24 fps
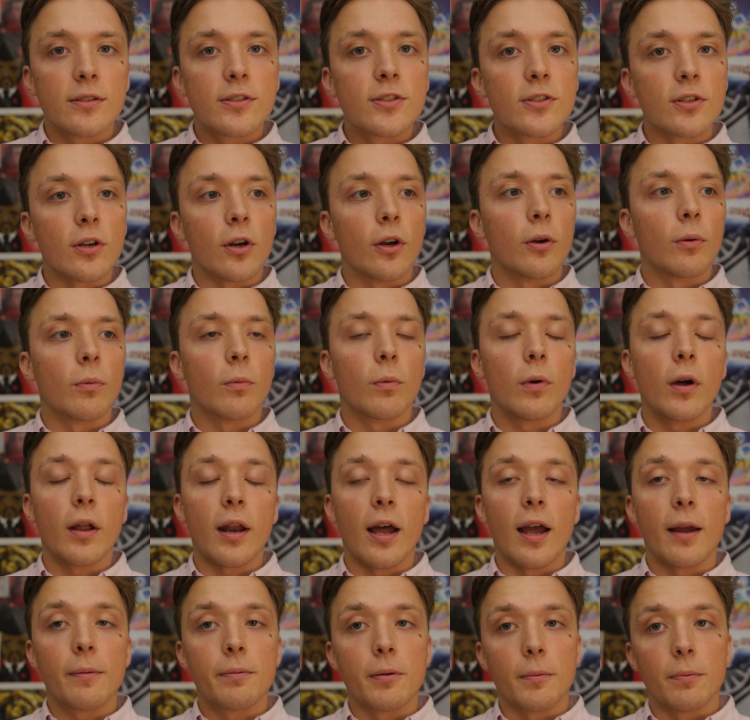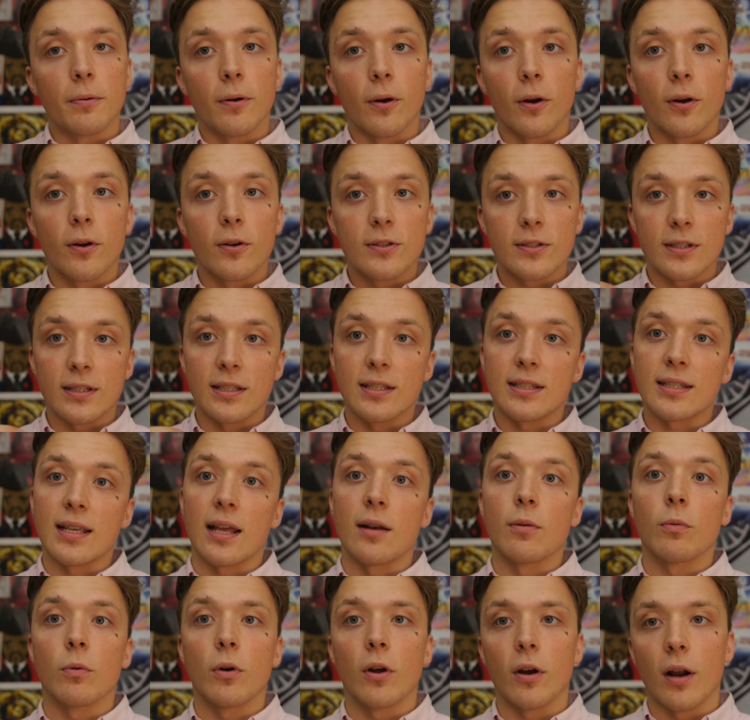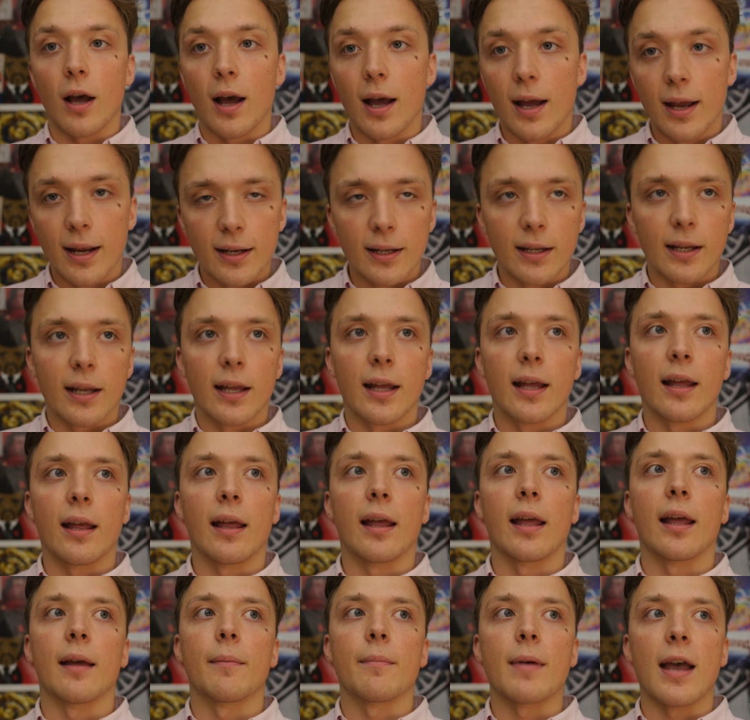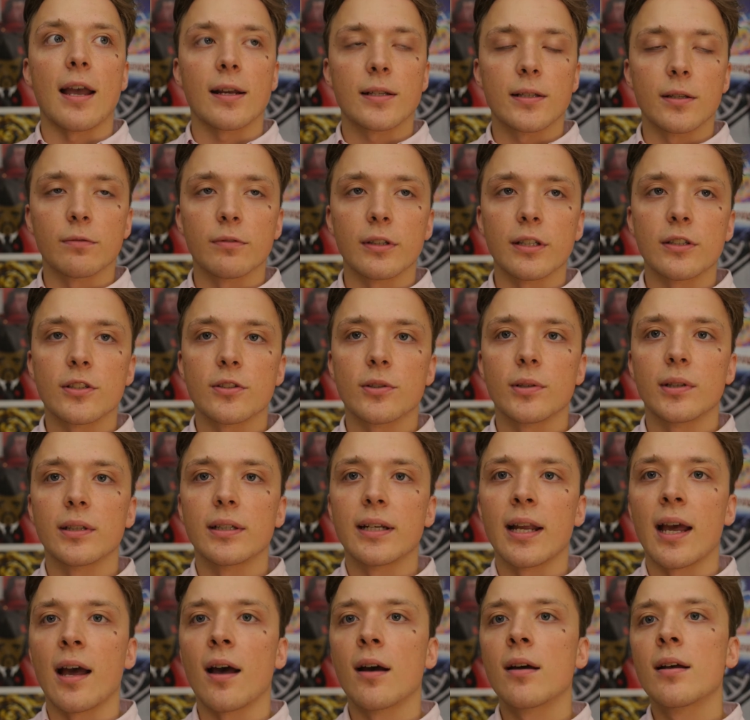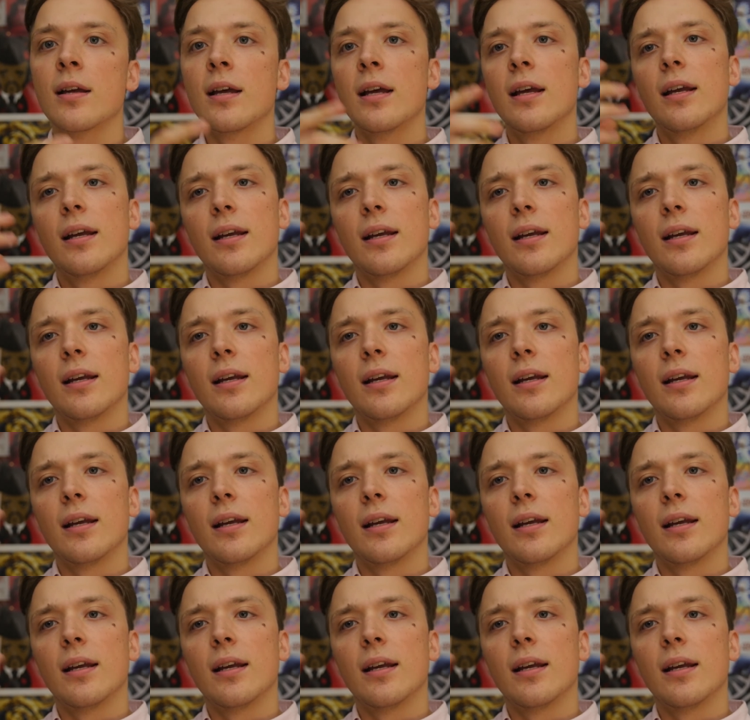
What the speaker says: So what I propose is, and what I am actively doing now,